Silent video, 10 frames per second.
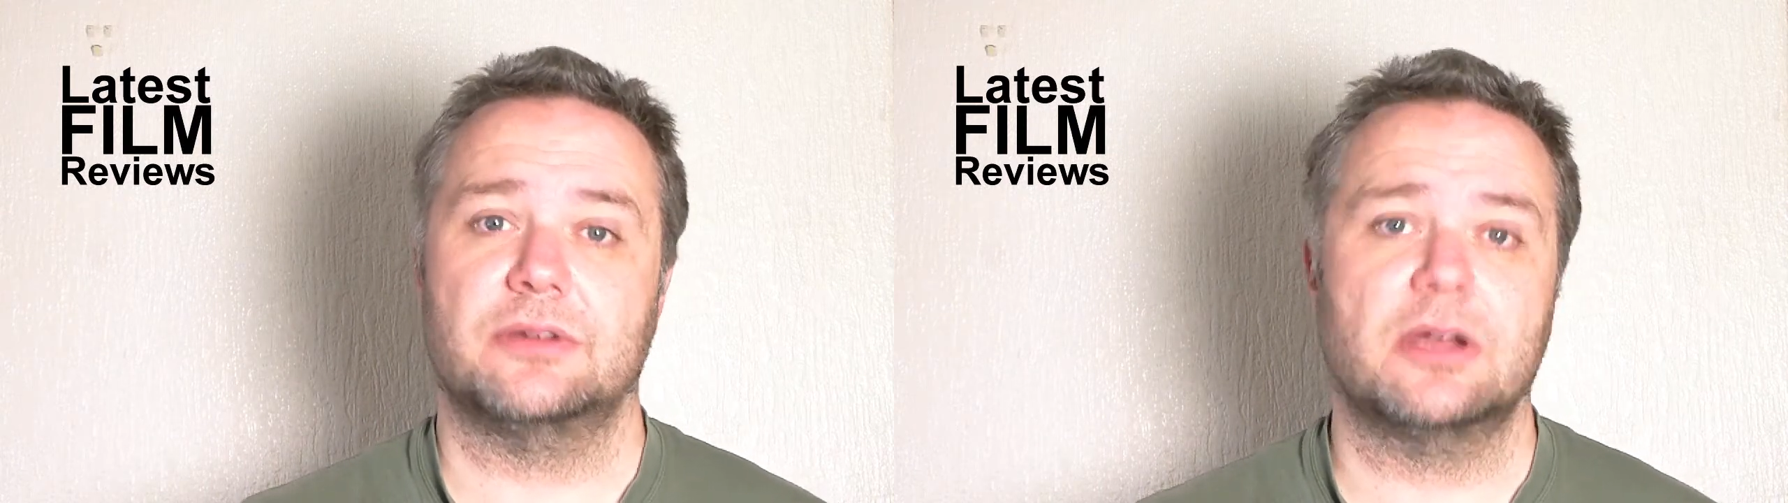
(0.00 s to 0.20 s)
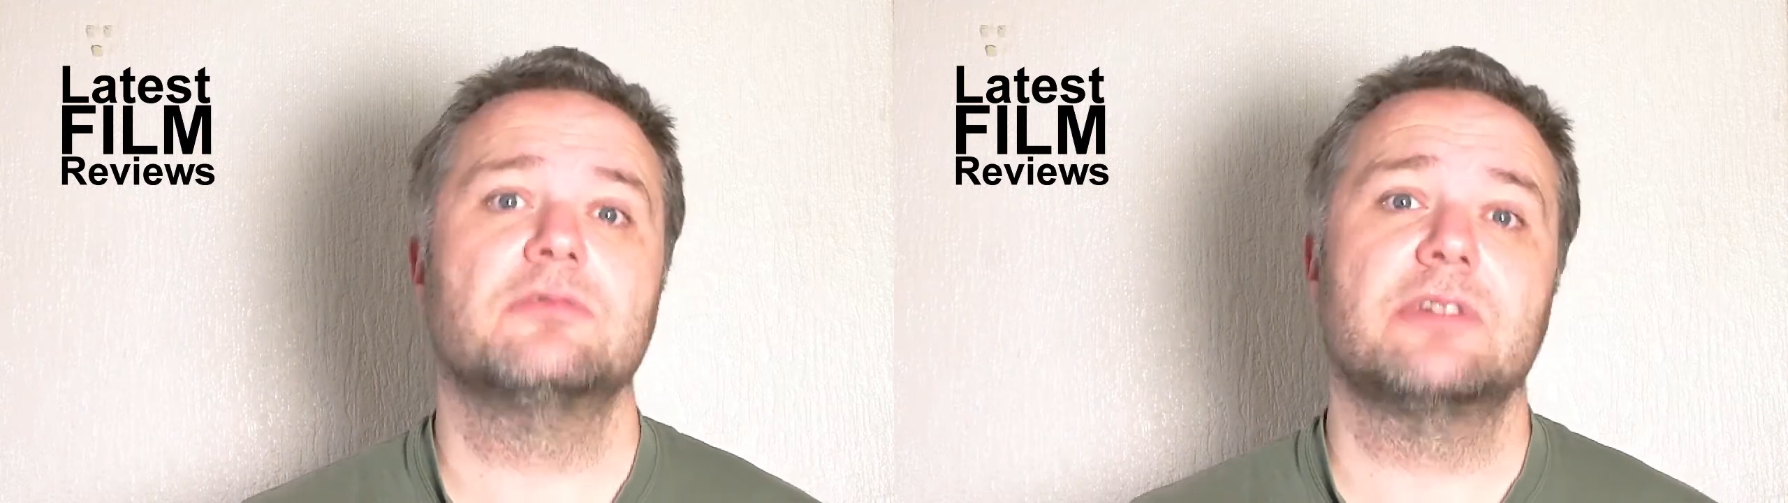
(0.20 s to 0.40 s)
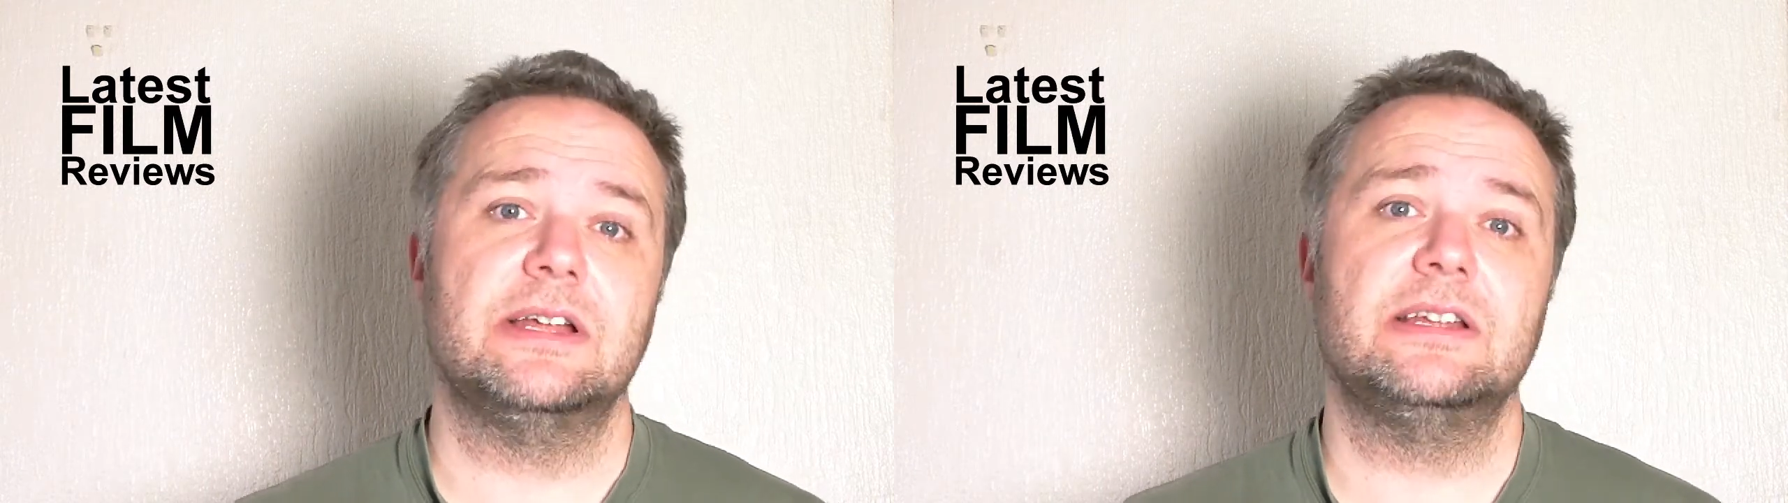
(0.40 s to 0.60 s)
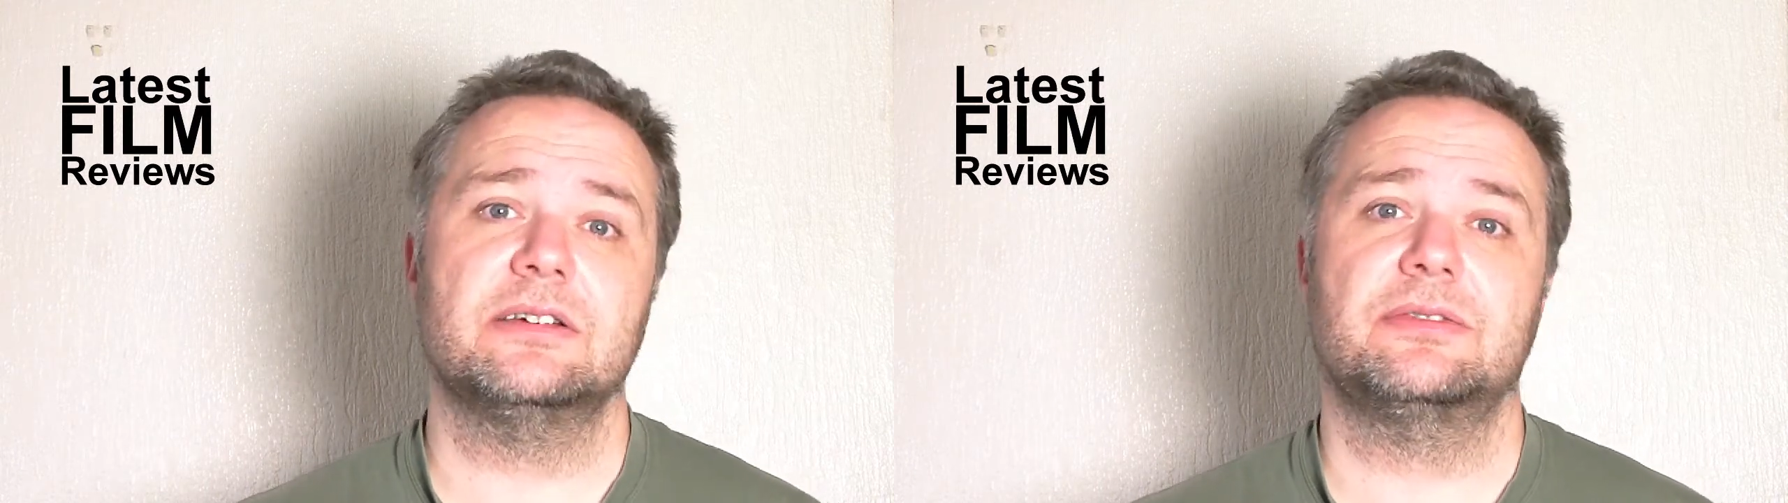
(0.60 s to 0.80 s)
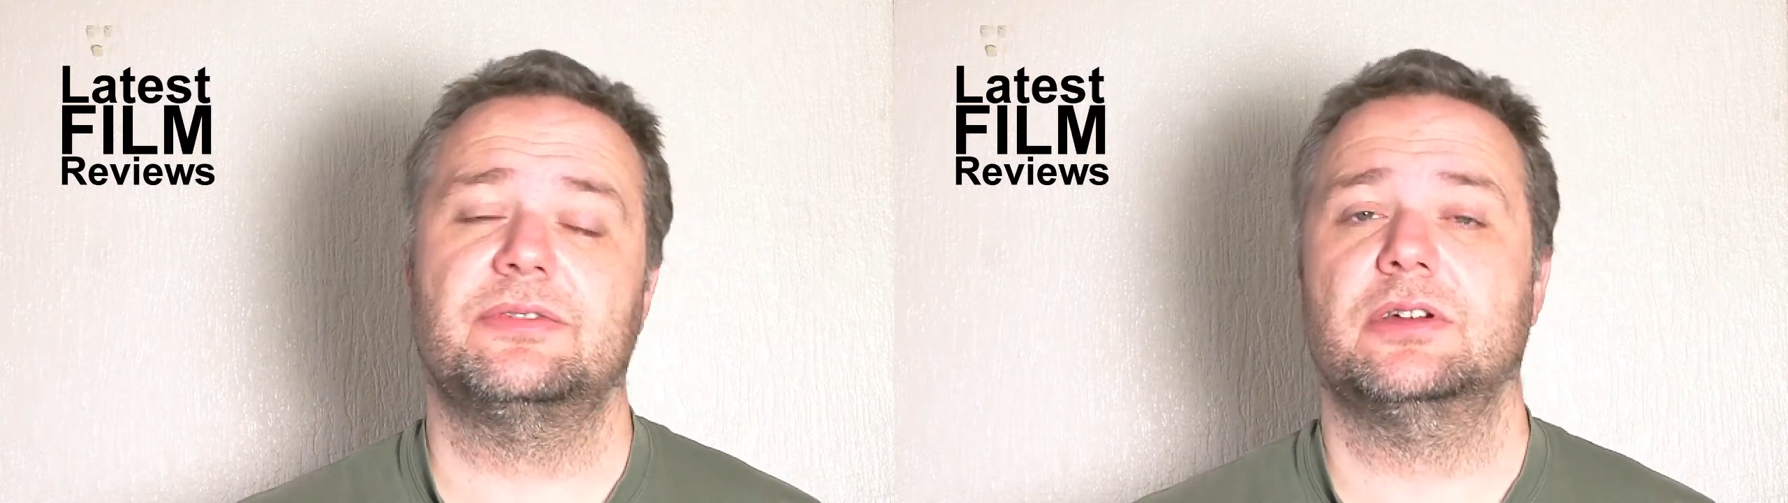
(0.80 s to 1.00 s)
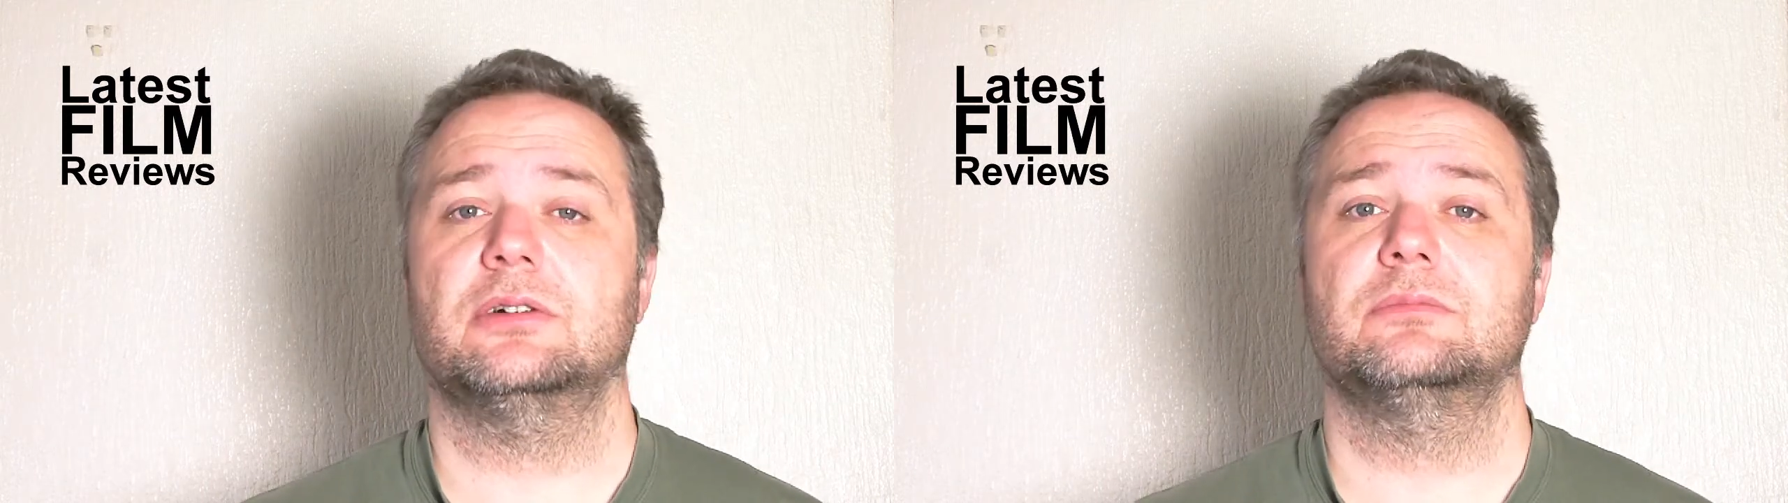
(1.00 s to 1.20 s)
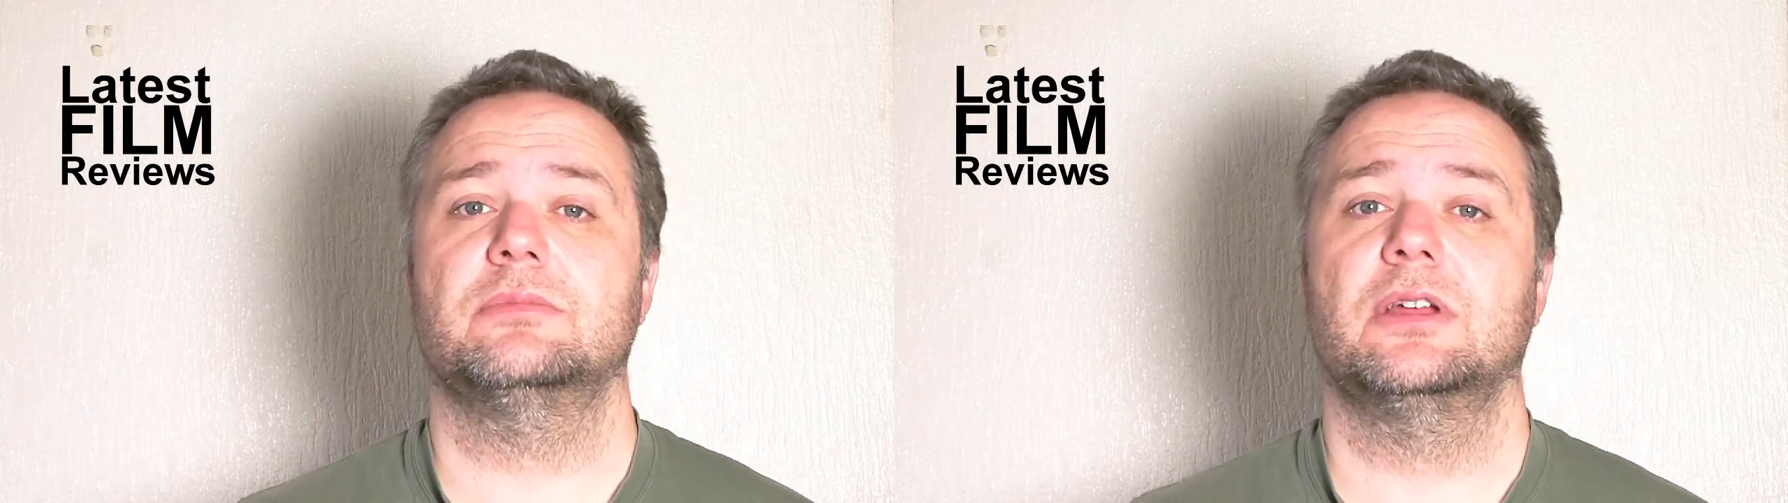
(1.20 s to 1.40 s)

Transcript: A really good film